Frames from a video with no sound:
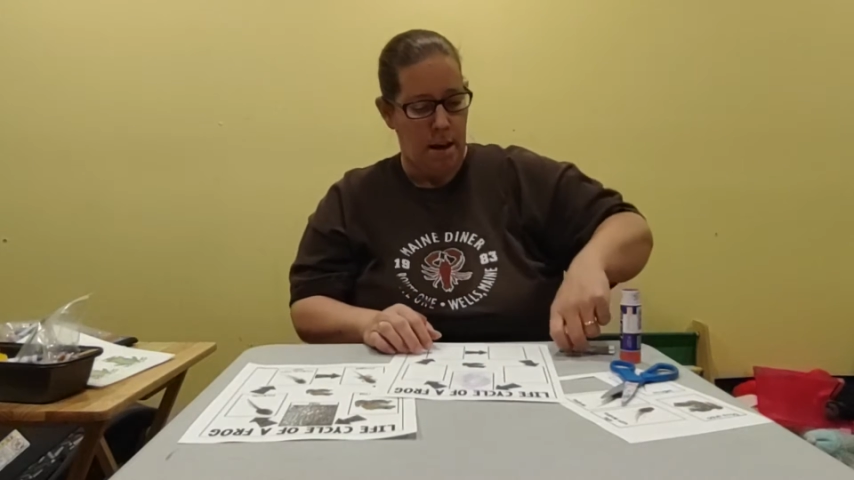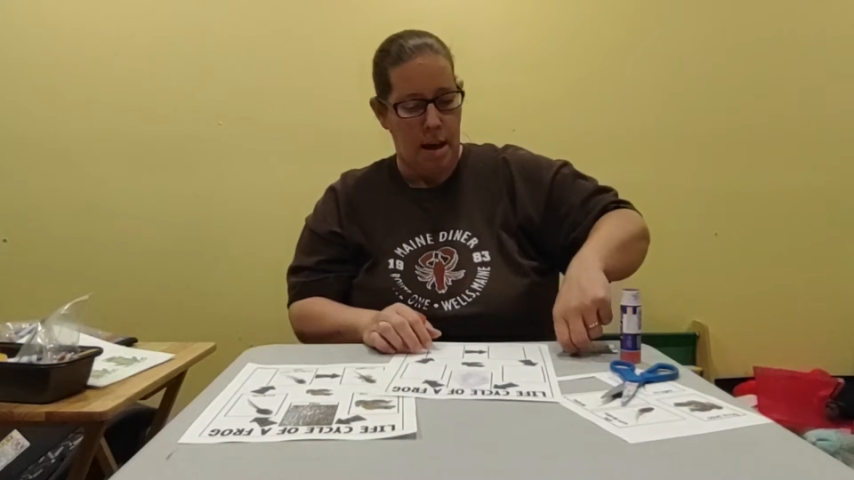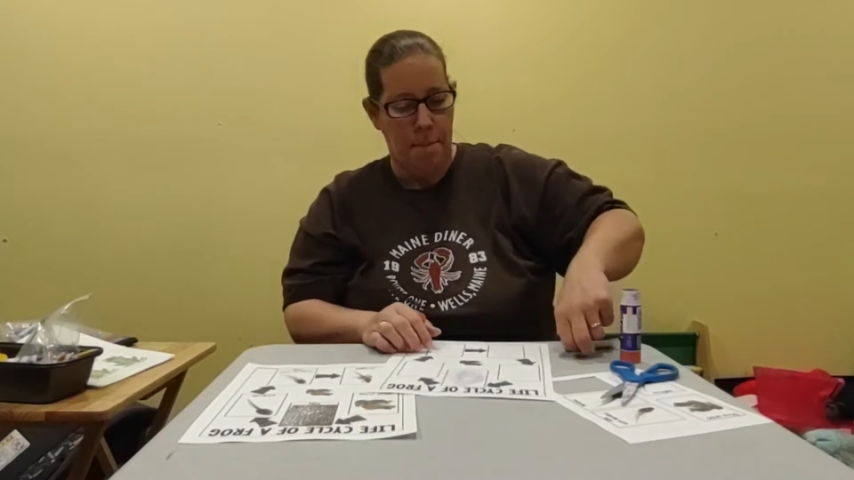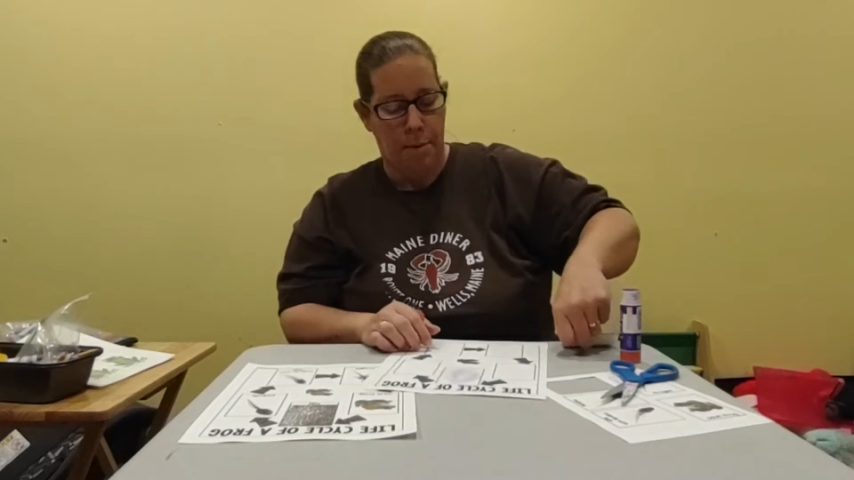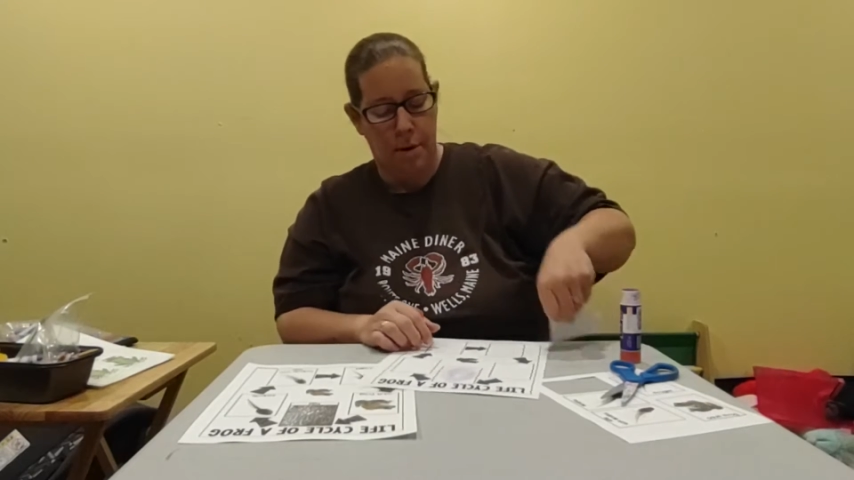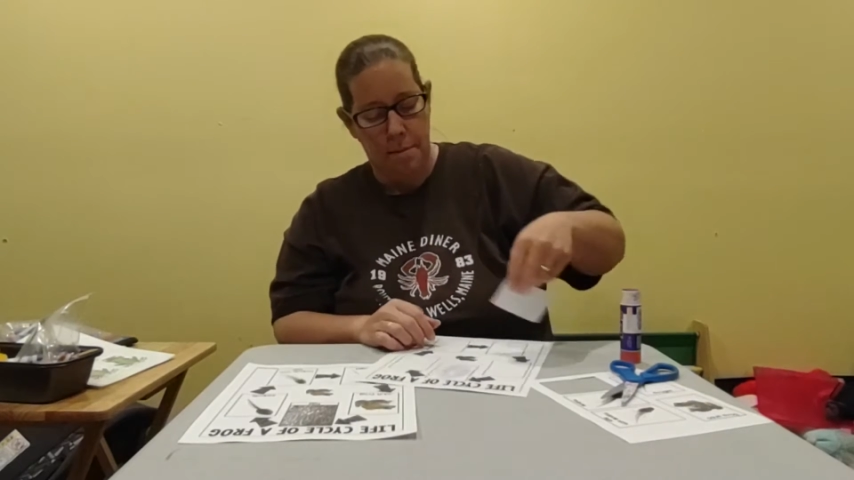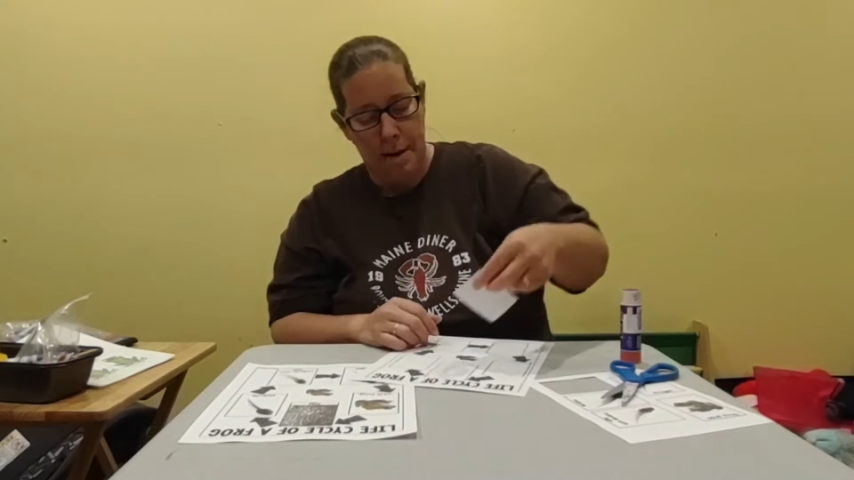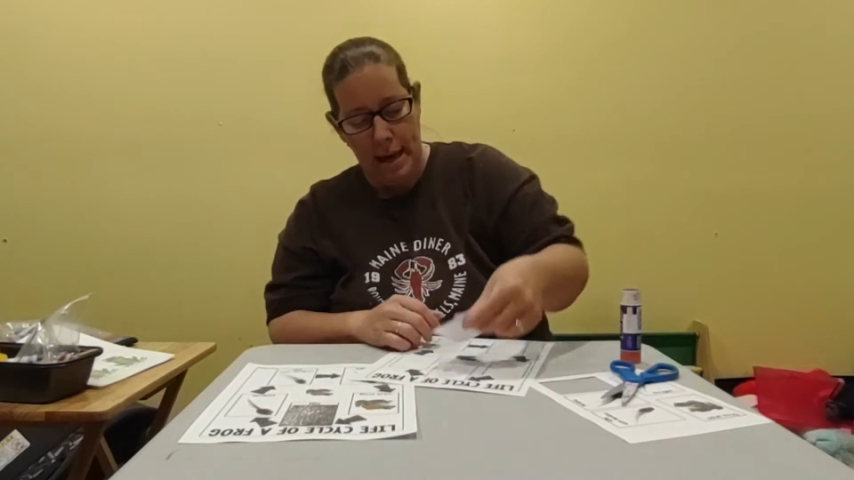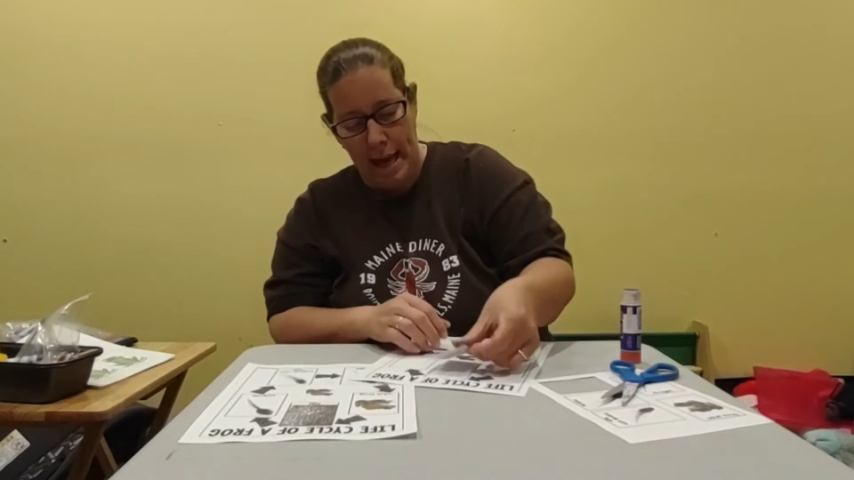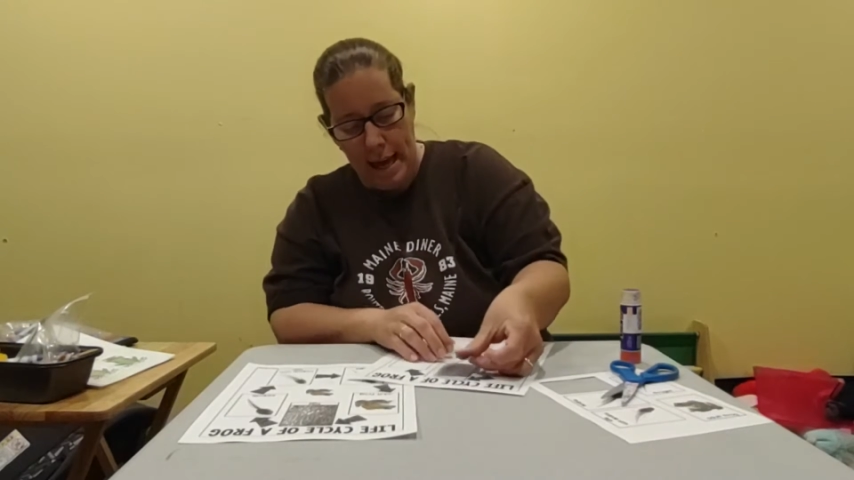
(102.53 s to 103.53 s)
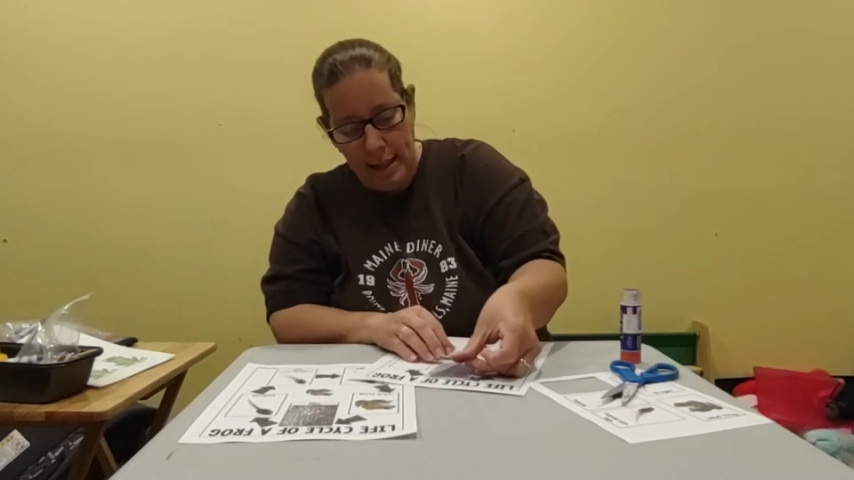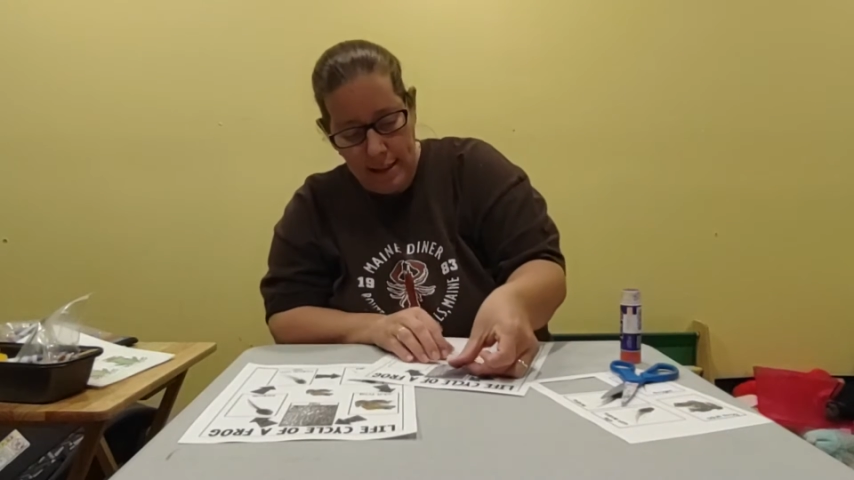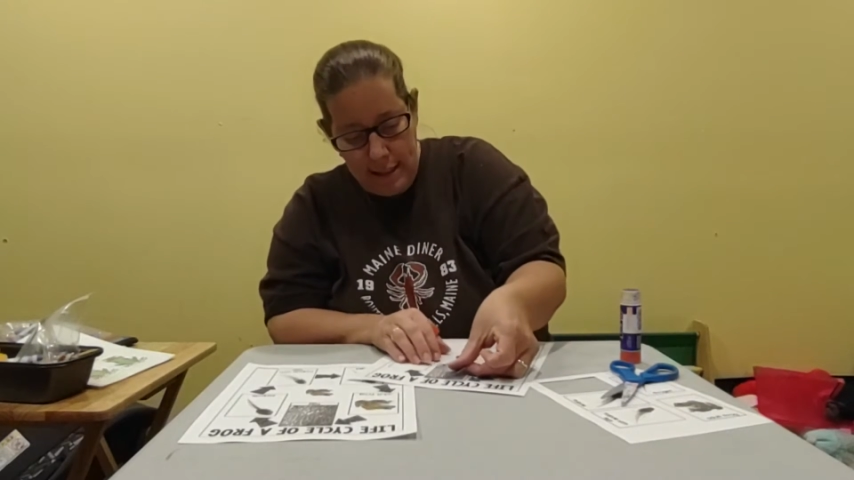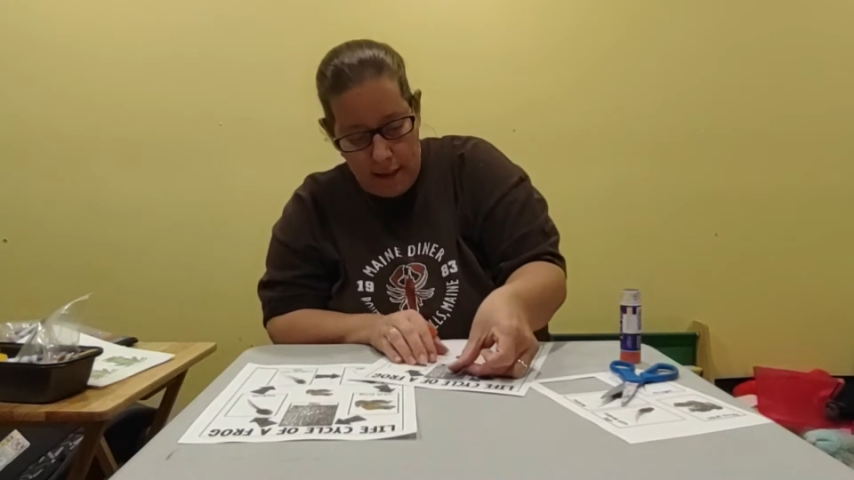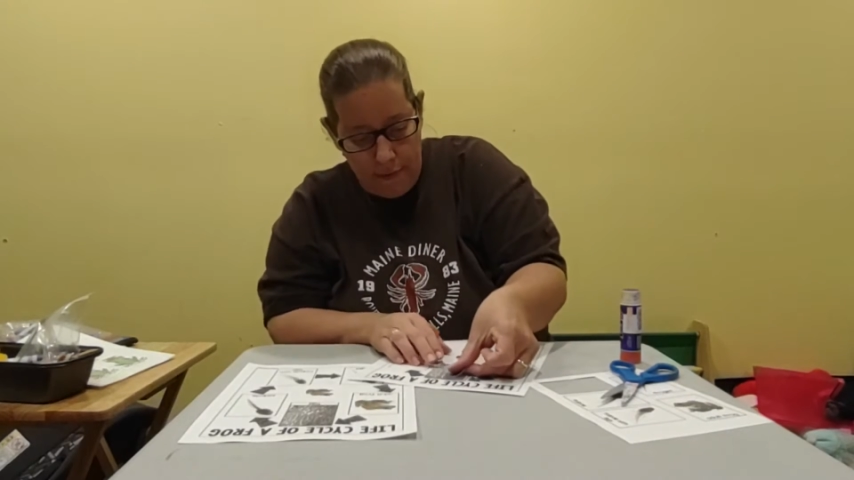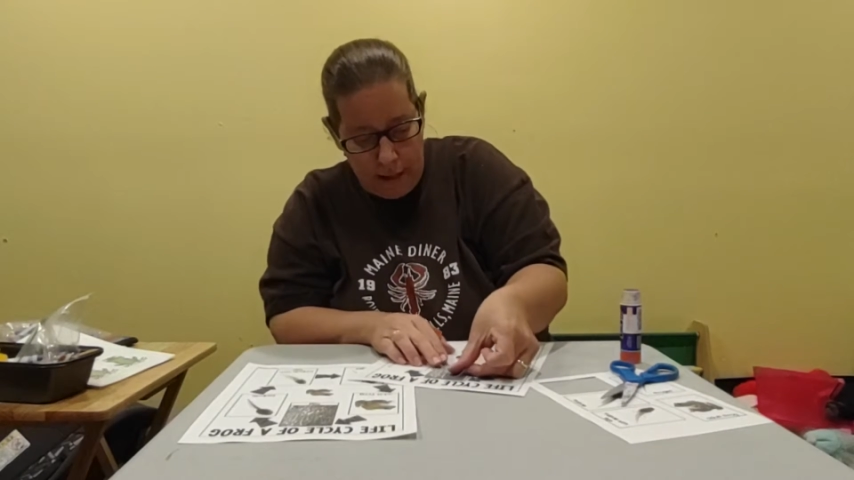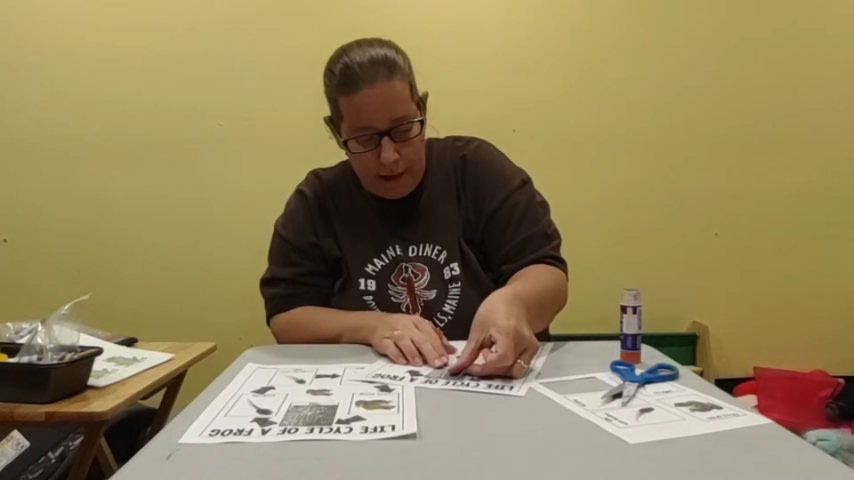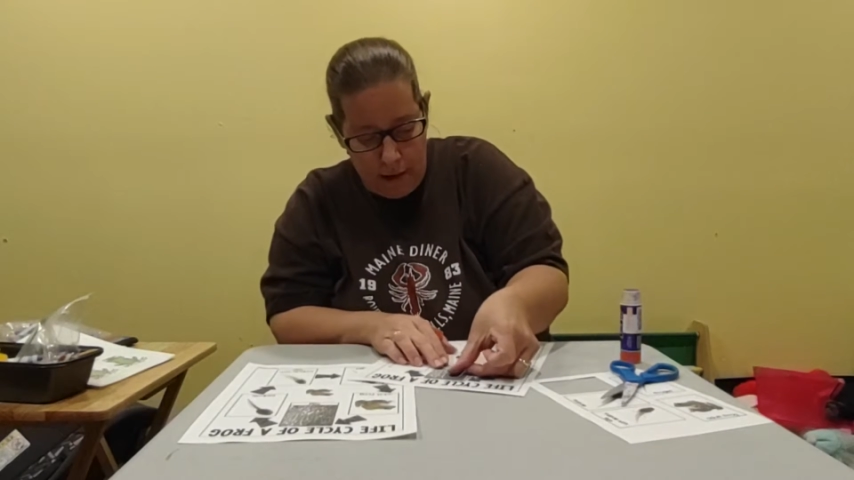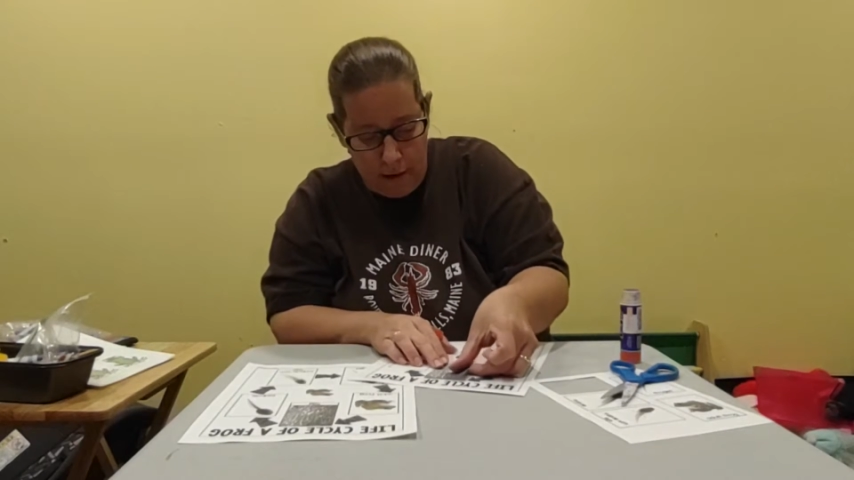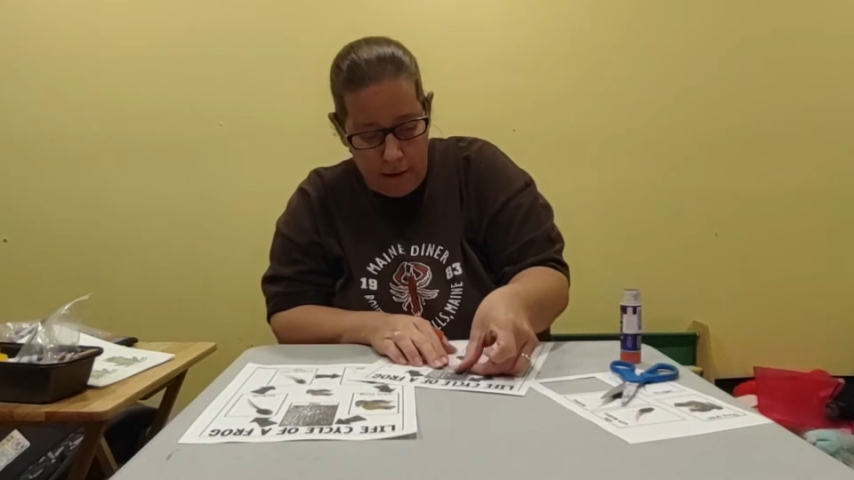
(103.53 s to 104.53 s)
and put my eggs down
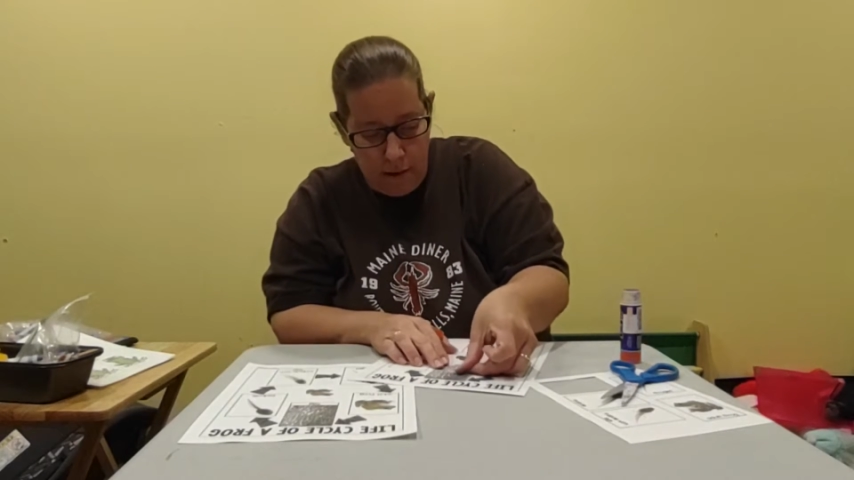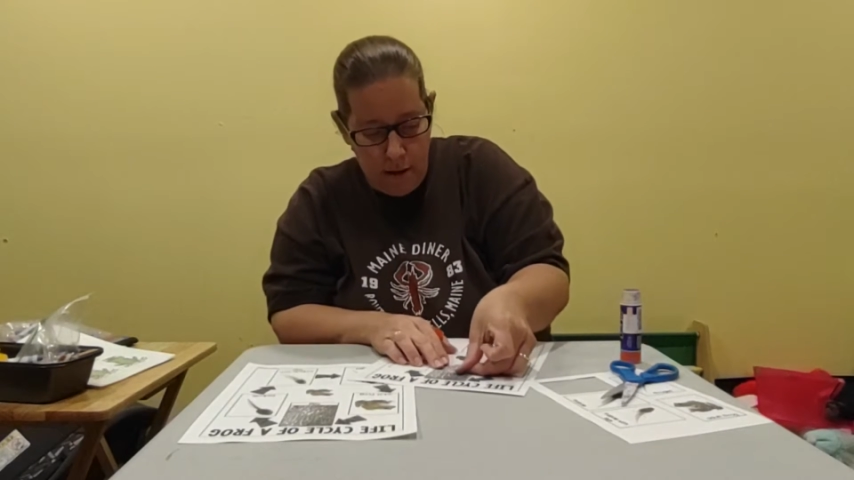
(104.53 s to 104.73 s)
there.